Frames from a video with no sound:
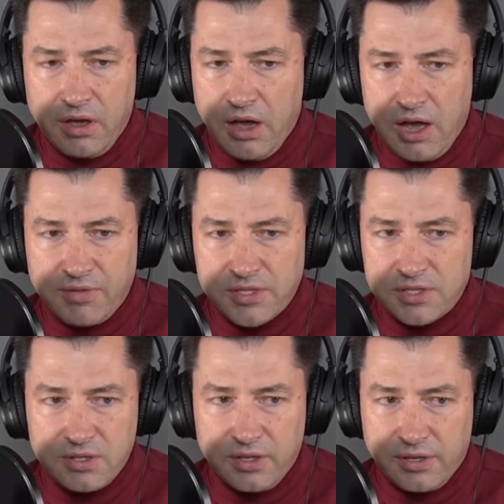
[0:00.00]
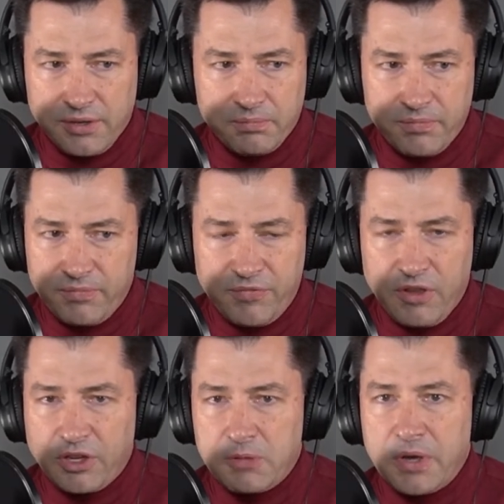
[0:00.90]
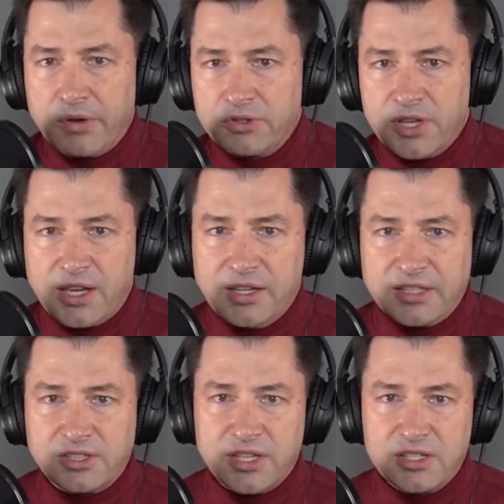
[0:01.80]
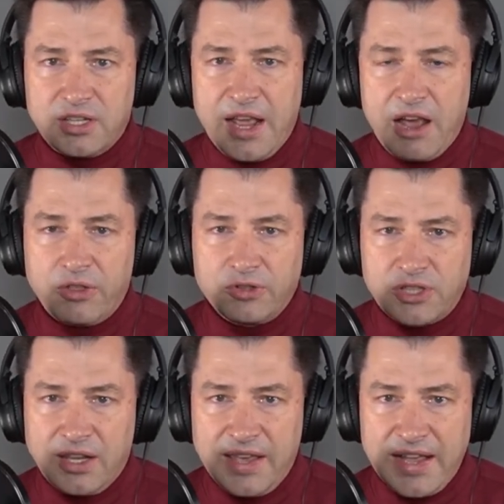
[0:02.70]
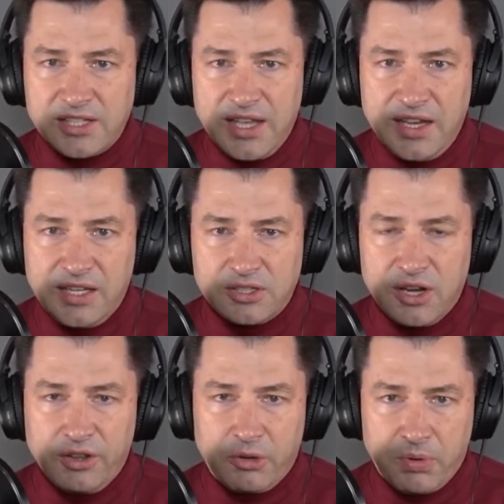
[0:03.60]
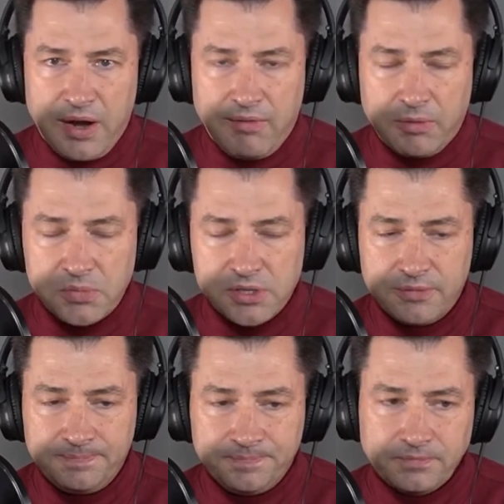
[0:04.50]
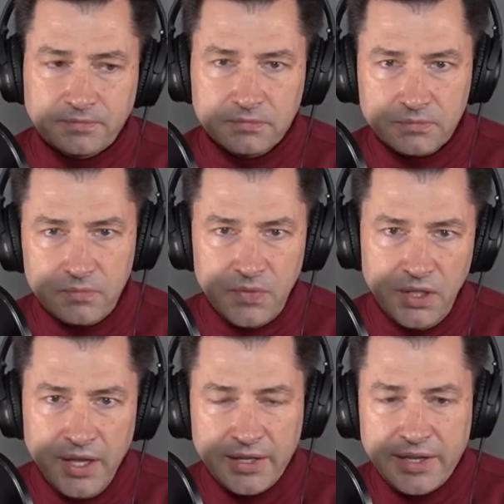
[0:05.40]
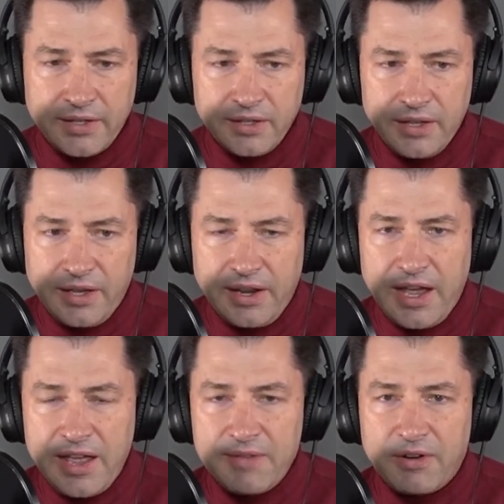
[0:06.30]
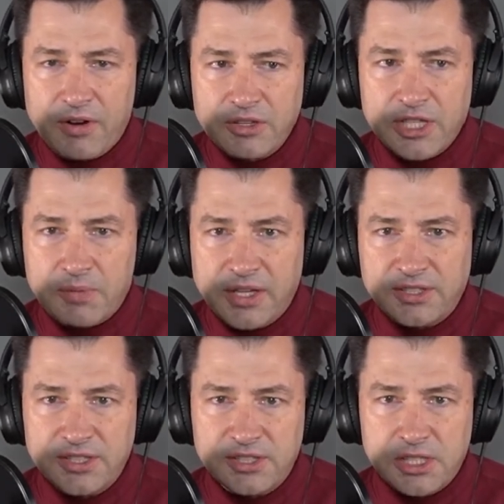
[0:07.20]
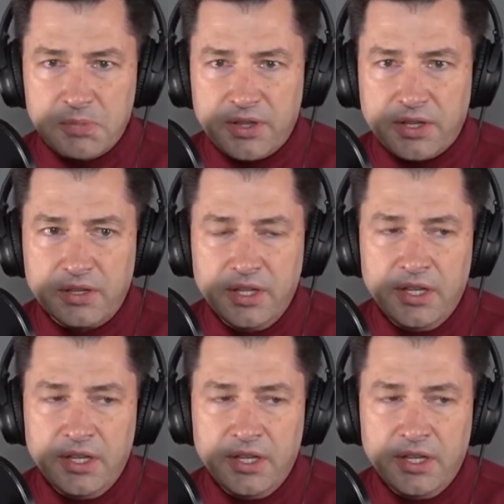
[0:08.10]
obvious failure modes that can exist and how those can cascade into other problems. And I have a hard time when I see some of the